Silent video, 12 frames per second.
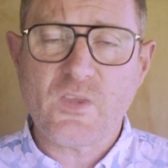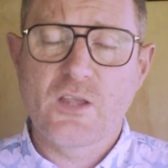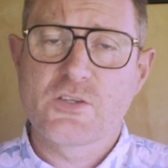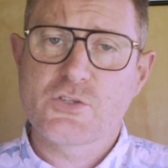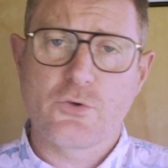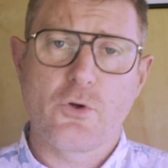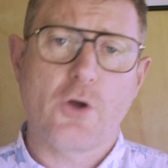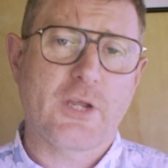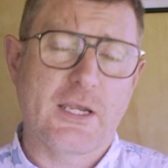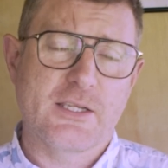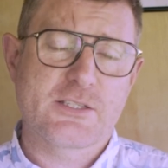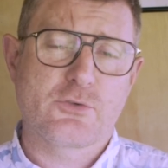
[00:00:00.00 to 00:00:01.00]
So,
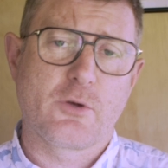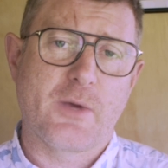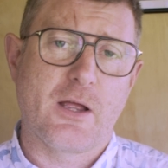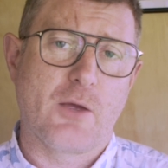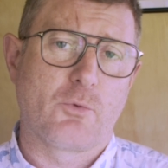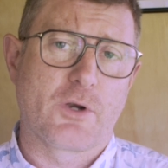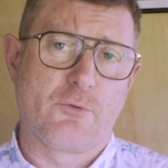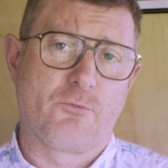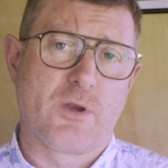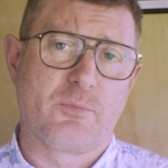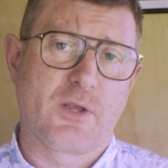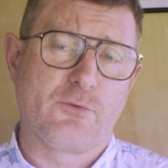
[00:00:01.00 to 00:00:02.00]
okay, let's talk about what a
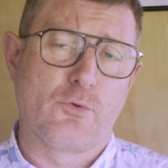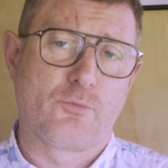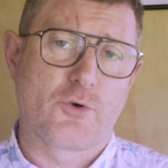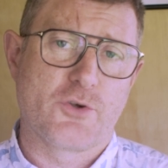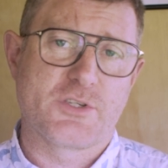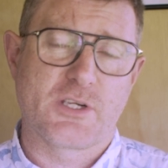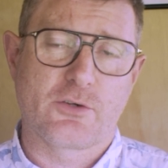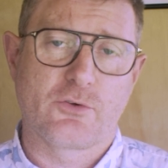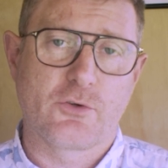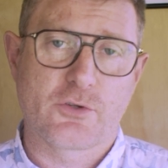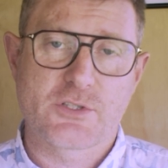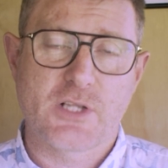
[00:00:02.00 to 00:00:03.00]
replatform project
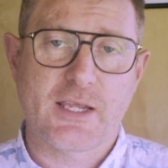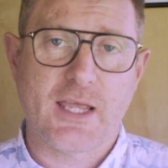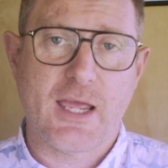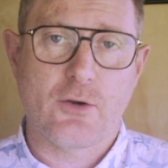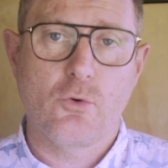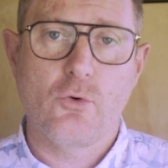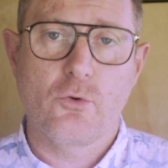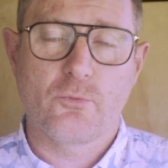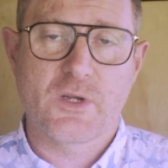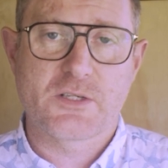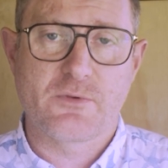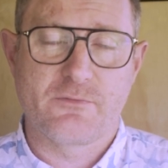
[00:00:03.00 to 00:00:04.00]
looks like at Haunt.
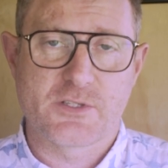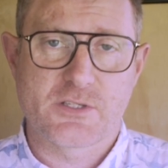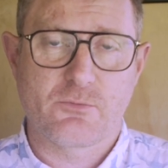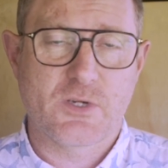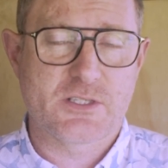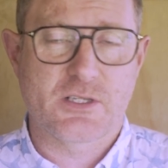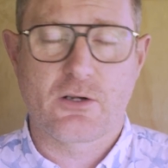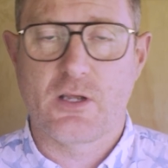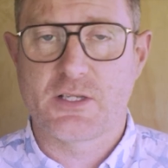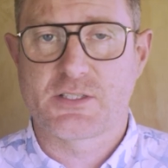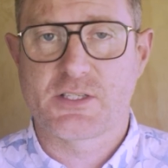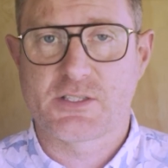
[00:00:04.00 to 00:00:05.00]
Once the
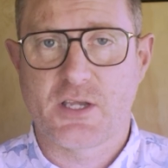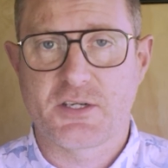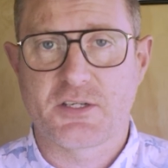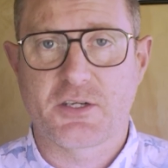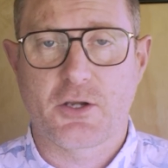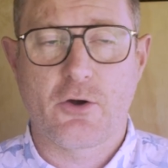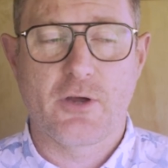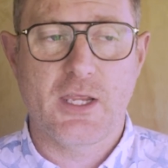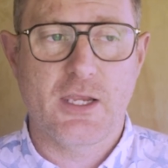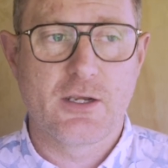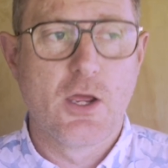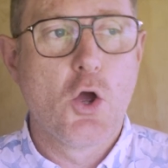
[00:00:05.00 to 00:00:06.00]
client's decided to go
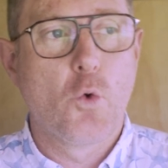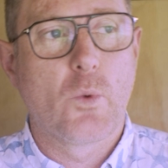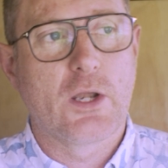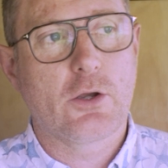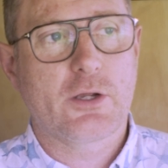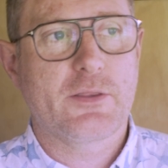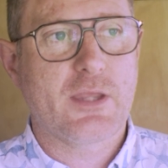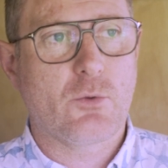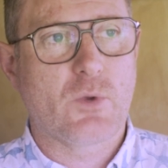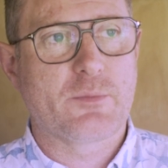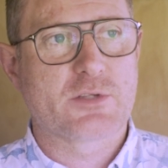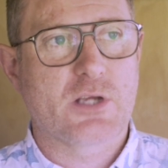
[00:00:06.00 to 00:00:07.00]
ahead, we look at their
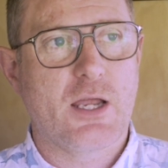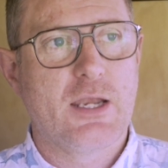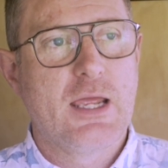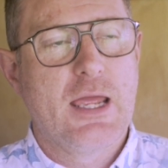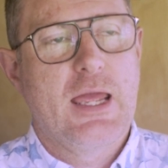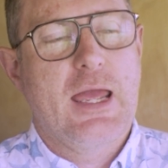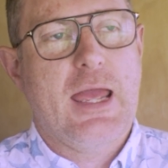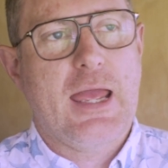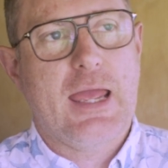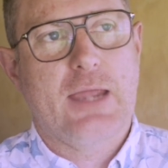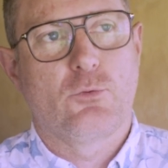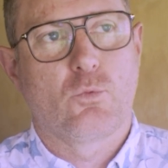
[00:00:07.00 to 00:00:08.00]
website
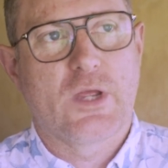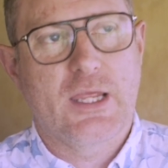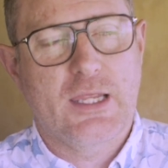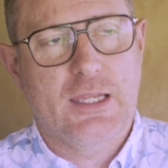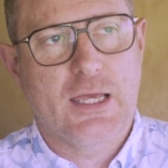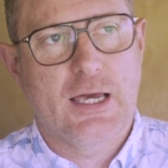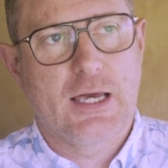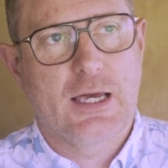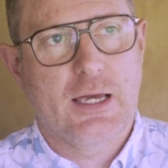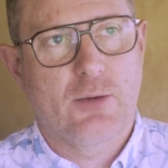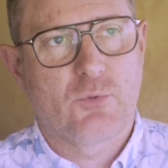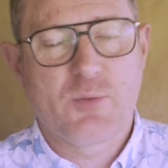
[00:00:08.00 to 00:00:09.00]
and we
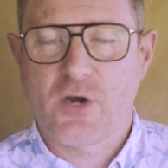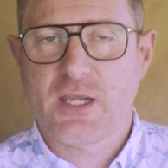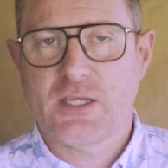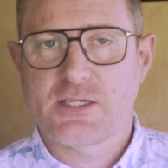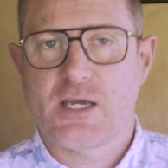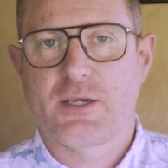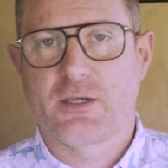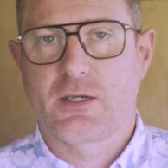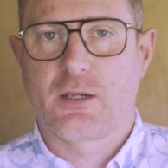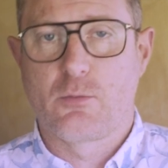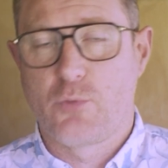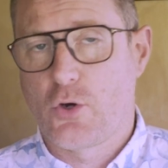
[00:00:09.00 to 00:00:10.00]
break it down into
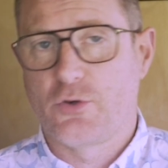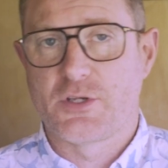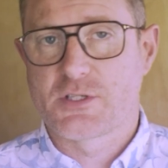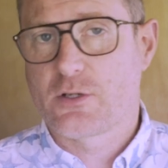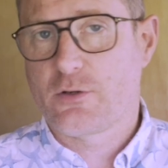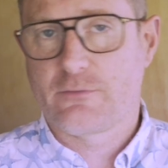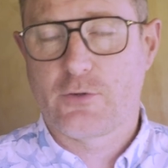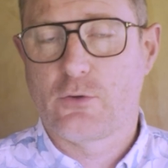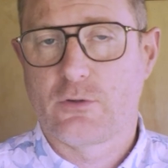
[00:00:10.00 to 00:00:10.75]
components. A lot of older